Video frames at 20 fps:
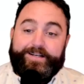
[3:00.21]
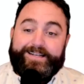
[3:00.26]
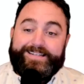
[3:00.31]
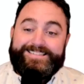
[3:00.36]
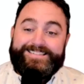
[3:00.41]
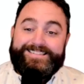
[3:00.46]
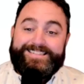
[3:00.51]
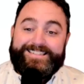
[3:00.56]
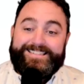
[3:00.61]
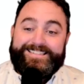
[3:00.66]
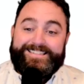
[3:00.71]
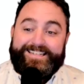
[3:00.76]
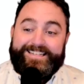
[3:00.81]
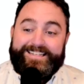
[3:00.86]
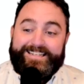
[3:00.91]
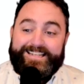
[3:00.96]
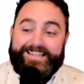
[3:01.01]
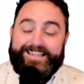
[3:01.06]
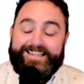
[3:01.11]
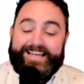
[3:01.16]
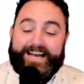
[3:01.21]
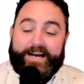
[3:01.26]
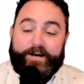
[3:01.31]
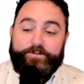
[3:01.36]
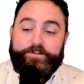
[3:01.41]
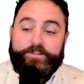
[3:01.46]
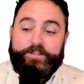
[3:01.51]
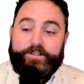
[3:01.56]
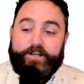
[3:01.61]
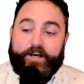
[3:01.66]
a
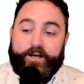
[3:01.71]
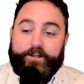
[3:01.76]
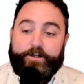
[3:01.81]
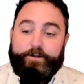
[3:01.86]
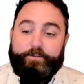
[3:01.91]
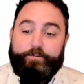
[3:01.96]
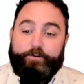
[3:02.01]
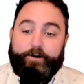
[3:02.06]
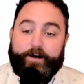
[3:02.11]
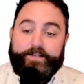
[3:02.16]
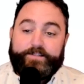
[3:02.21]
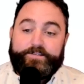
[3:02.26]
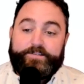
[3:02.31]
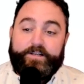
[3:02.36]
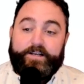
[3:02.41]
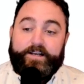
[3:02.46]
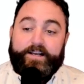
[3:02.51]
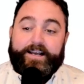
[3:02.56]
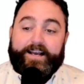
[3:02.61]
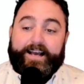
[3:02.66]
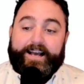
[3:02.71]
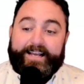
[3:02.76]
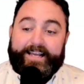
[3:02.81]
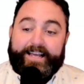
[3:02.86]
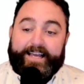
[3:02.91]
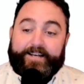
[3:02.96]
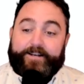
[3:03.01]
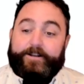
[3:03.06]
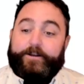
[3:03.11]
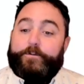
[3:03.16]
$16,000 price.
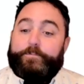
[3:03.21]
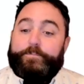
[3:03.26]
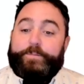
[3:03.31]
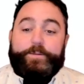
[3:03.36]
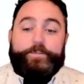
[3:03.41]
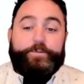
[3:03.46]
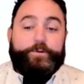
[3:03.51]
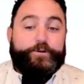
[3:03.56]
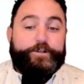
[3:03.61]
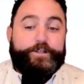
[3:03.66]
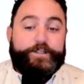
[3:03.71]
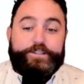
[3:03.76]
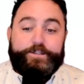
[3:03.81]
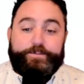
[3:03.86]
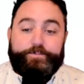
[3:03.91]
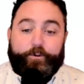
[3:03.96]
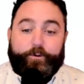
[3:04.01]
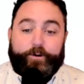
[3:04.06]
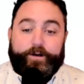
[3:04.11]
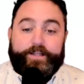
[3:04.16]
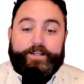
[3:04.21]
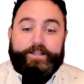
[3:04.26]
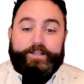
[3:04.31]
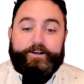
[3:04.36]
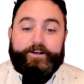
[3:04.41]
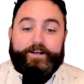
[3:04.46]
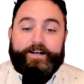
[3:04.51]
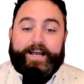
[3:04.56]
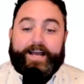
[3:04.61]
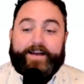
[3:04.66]
Again, people are disappointed that
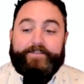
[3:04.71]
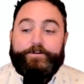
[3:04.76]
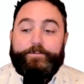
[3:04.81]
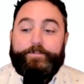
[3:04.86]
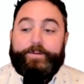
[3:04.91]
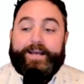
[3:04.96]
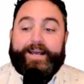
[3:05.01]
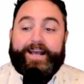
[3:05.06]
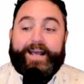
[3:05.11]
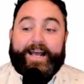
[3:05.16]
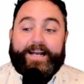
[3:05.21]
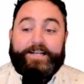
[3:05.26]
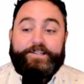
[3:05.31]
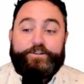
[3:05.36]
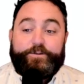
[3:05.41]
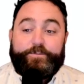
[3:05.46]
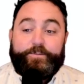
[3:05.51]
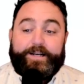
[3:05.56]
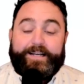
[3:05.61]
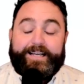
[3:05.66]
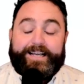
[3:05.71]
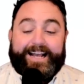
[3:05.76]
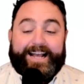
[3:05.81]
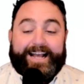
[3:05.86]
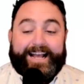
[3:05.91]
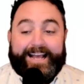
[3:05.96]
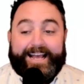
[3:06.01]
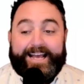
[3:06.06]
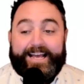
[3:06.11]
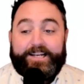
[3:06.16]
you're going to have to pay extra money
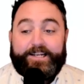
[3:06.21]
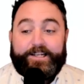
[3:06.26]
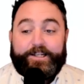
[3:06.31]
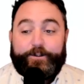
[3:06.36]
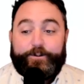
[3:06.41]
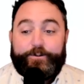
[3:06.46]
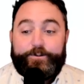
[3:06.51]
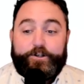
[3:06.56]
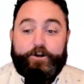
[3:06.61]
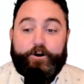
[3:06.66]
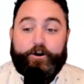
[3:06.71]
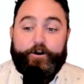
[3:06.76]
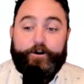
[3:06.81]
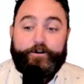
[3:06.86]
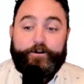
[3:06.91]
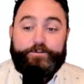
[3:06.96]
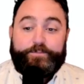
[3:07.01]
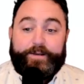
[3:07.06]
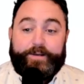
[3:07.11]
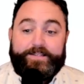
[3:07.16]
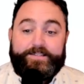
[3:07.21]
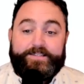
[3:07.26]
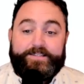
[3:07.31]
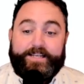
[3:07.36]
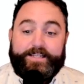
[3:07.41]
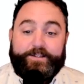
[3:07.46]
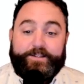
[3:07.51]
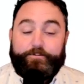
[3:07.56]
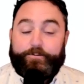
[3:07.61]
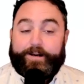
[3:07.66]
and lose cargo space to
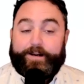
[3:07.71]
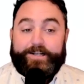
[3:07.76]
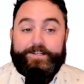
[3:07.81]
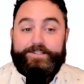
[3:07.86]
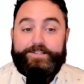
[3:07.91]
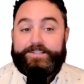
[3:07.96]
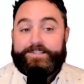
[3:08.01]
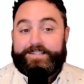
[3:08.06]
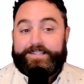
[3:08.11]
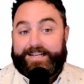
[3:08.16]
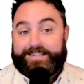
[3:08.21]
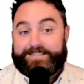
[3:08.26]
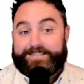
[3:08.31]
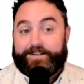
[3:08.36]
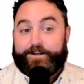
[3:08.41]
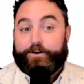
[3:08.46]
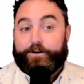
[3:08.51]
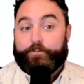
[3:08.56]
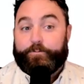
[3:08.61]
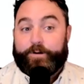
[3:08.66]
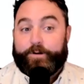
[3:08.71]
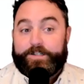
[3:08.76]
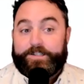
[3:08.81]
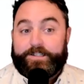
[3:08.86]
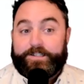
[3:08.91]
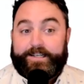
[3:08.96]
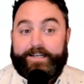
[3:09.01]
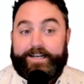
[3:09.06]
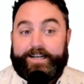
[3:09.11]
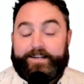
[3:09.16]
get the range that Tesla
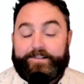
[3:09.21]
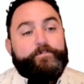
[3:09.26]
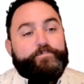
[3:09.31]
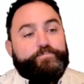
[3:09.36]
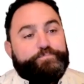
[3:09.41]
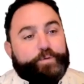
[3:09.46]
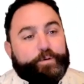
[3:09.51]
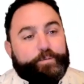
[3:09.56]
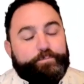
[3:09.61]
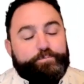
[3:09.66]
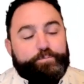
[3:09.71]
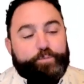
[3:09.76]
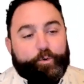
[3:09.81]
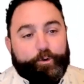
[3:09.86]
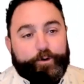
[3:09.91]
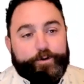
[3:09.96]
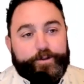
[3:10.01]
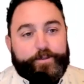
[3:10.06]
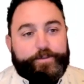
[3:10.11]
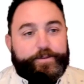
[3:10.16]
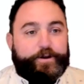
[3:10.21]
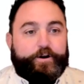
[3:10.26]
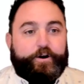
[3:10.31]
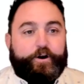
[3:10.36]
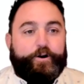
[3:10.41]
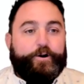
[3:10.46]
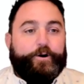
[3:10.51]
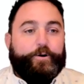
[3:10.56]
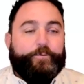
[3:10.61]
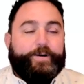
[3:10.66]
originally announced. But more than the
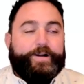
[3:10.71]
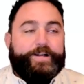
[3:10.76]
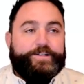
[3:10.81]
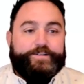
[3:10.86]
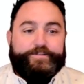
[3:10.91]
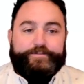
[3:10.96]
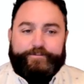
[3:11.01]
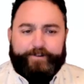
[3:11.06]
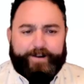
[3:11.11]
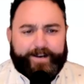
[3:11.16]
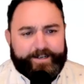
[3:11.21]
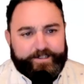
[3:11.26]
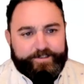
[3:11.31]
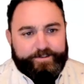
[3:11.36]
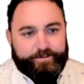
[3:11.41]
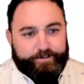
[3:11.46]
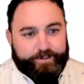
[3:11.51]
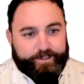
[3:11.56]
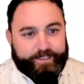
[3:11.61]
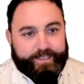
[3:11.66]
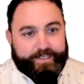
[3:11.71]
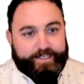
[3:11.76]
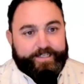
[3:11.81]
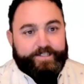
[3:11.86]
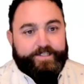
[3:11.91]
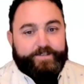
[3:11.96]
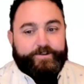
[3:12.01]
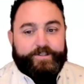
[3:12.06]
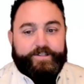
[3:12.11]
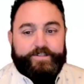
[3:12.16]
cargo range, Fred doesn't really get
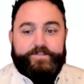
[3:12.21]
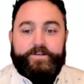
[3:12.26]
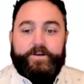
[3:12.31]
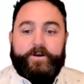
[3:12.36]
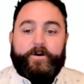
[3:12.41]
into this,